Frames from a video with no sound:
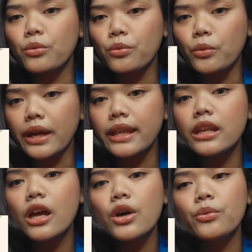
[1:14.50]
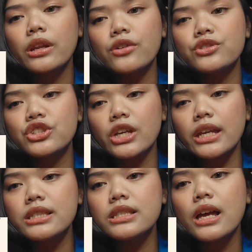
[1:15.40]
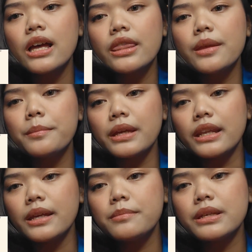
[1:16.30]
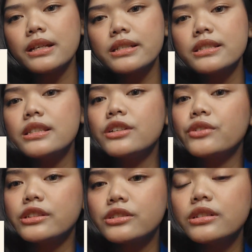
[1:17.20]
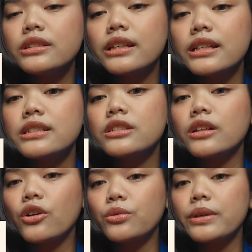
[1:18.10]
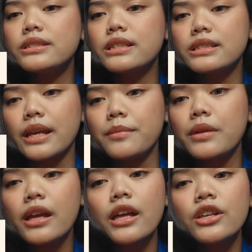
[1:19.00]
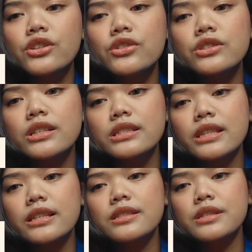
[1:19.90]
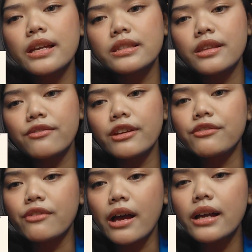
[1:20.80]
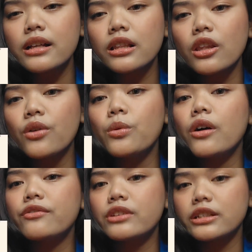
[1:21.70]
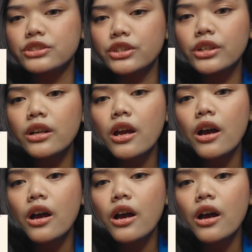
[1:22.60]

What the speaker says: when without change the meaning because the result is always the same. Use the state scientific fact, law of nature,